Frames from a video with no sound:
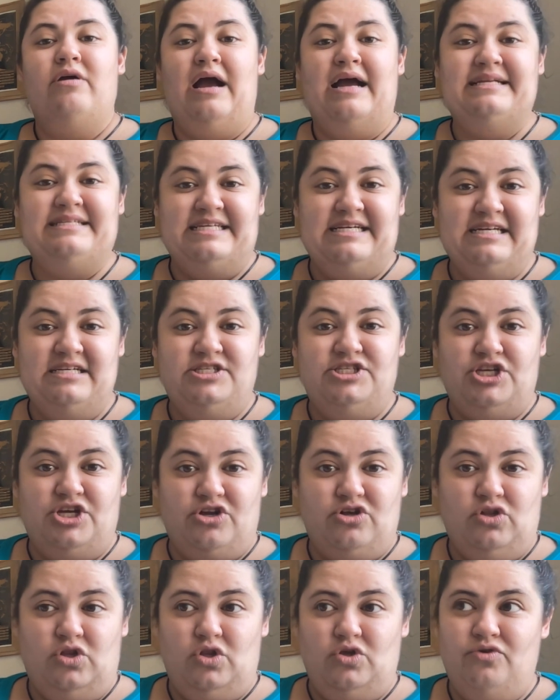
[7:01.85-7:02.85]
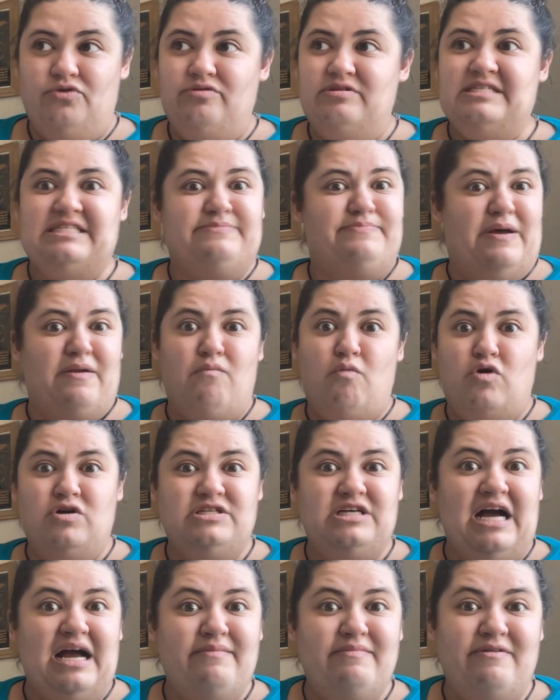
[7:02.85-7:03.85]
ideas include spend more
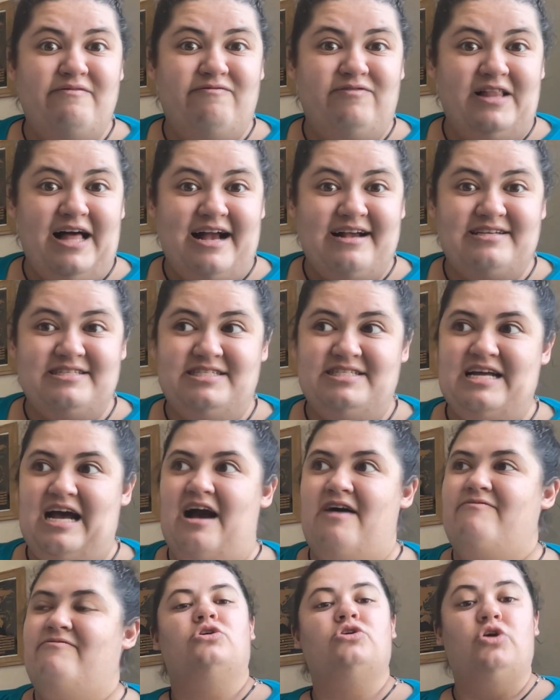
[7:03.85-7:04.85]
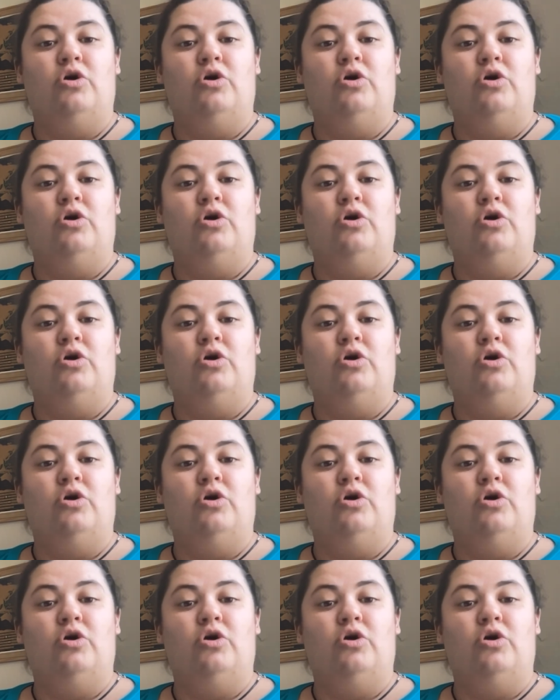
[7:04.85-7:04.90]
time in Flagstaff,